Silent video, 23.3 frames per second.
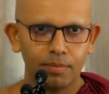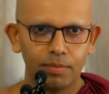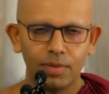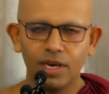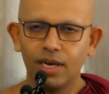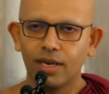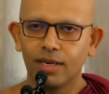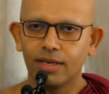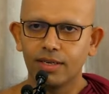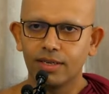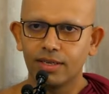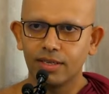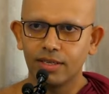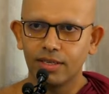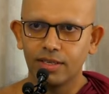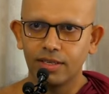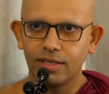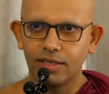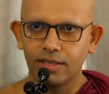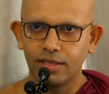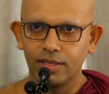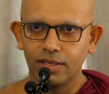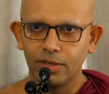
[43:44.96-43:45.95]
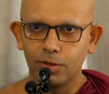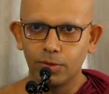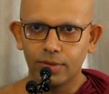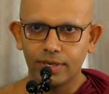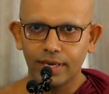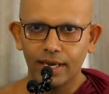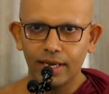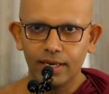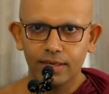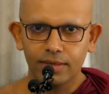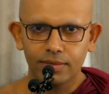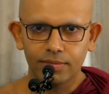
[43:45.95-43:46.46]
But you
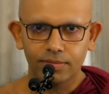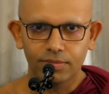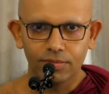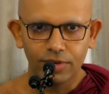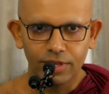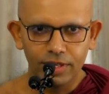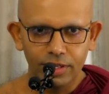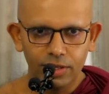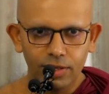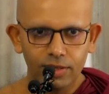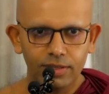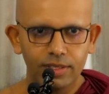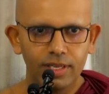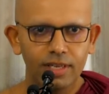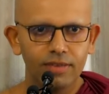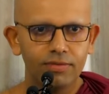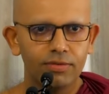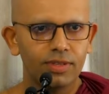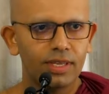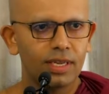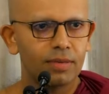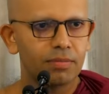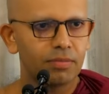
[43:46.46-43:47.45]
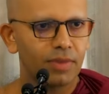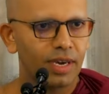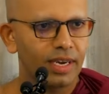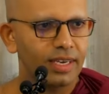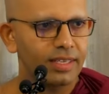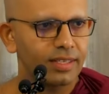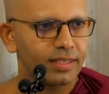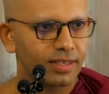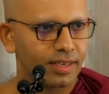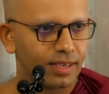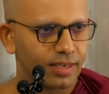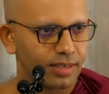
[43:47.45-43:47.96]
can bring yourself to that
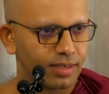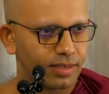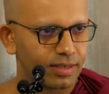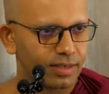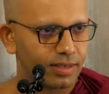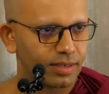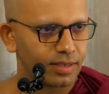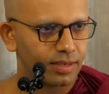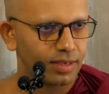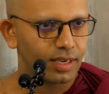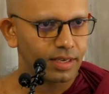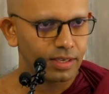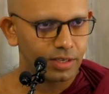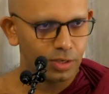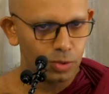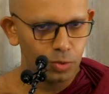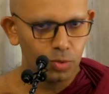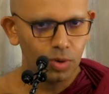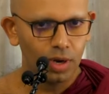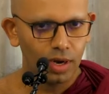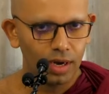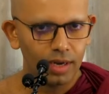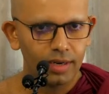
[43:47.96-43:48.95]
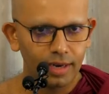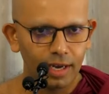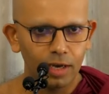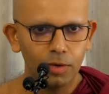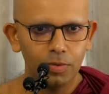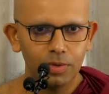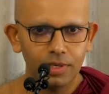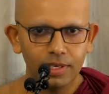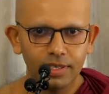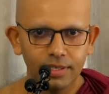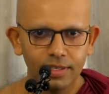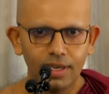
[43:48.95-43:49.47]
mindset that you are
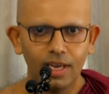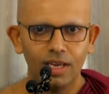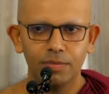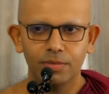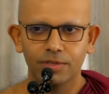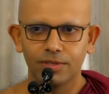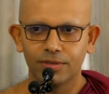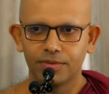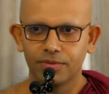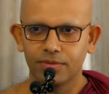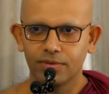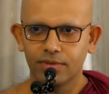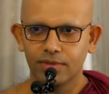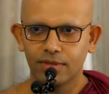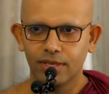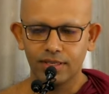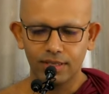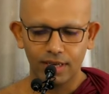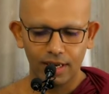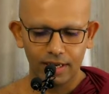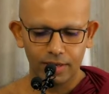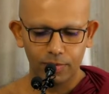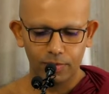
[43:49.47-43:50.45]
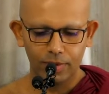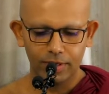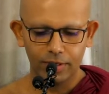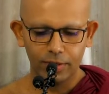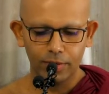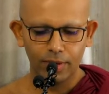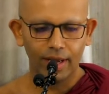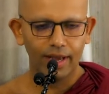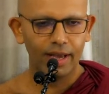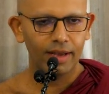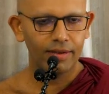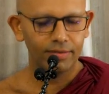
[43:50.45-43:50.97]
now a disciple. It's like when
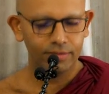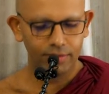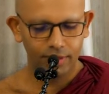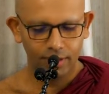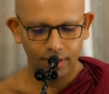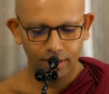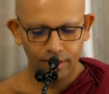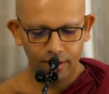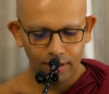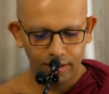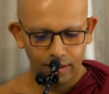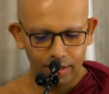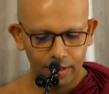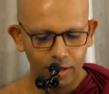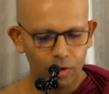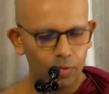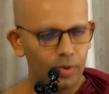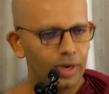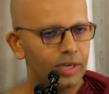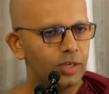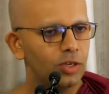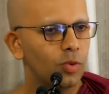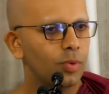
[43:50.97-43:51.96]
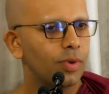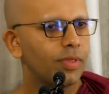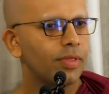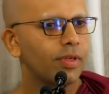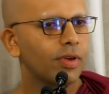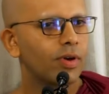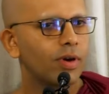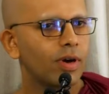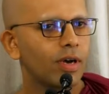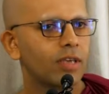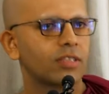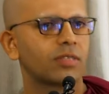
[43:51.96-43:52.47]
you have, when you're with
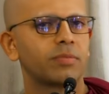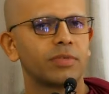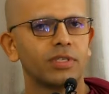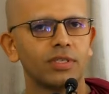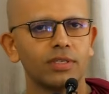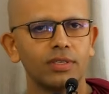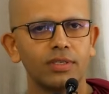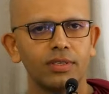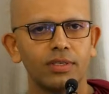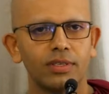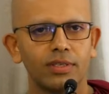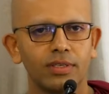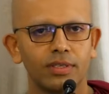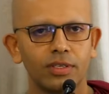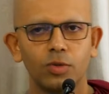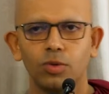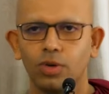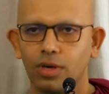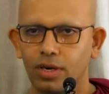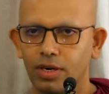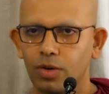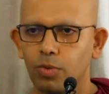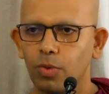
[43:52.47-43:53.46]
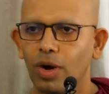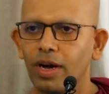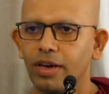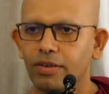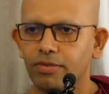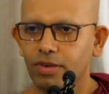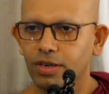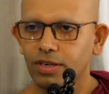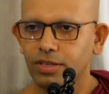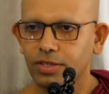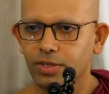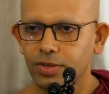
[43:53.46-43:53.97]
your husband, you are a
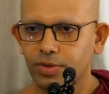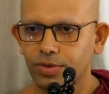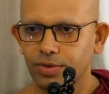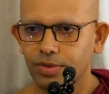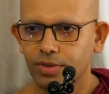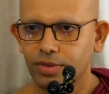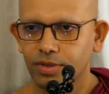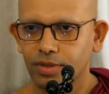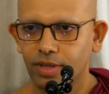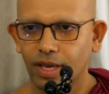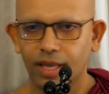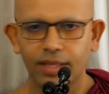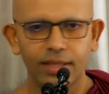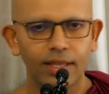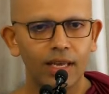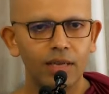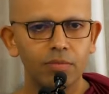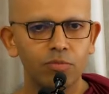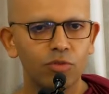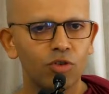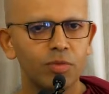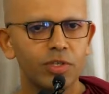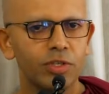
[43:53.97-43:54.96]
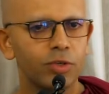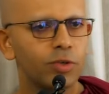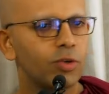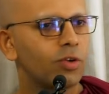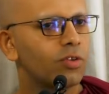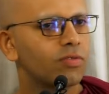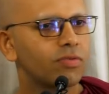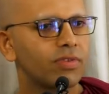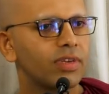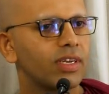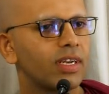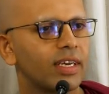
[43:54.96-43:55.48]
wife, aren't you? At that moment, you
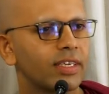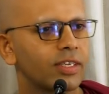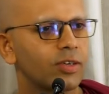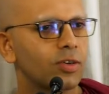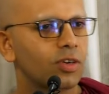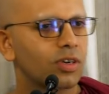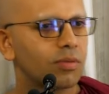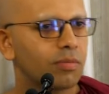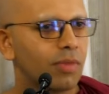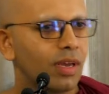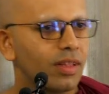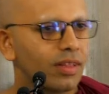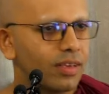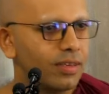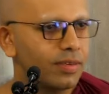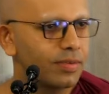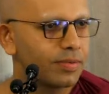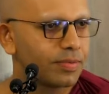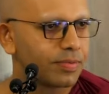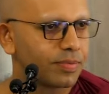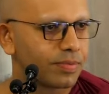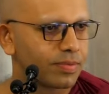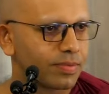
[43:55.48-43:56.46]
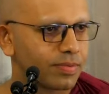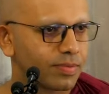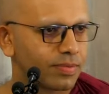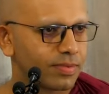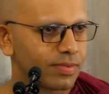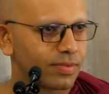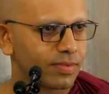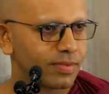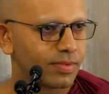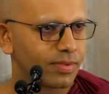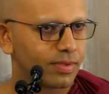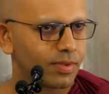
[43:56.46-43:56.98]
don't feel like you're a mother.
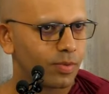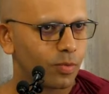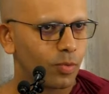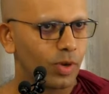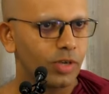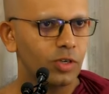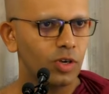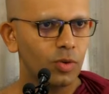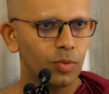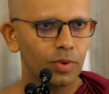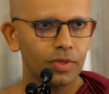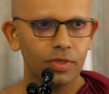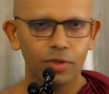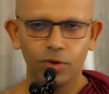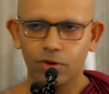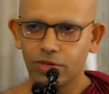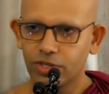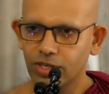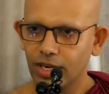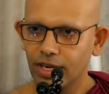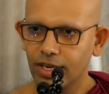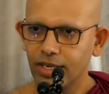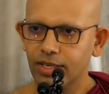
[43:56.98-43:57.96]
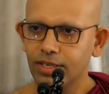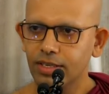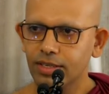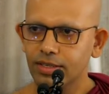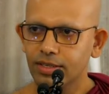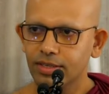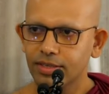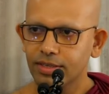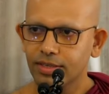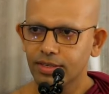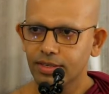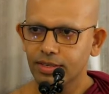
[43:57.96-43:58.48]
When you're with your child,
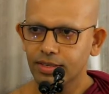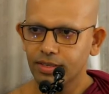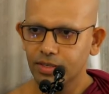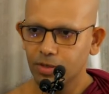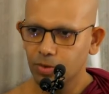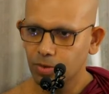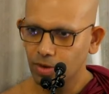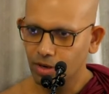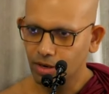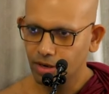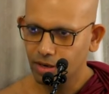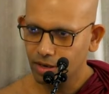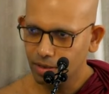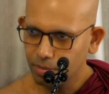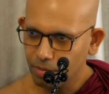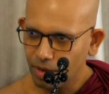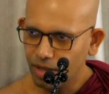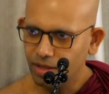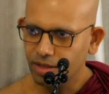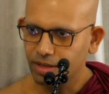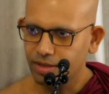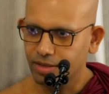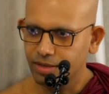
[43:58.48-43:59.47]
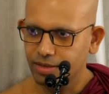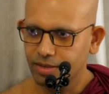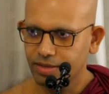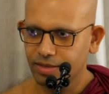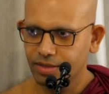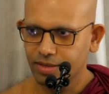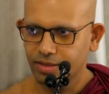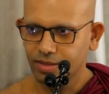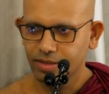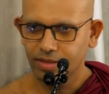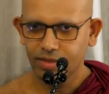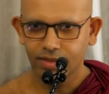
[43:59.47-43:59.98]
you are a mother.
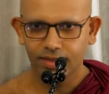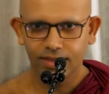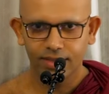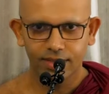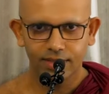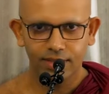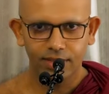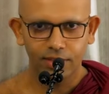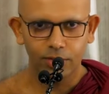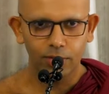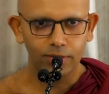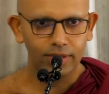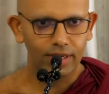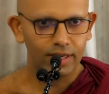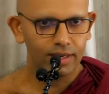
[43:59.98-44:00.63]
You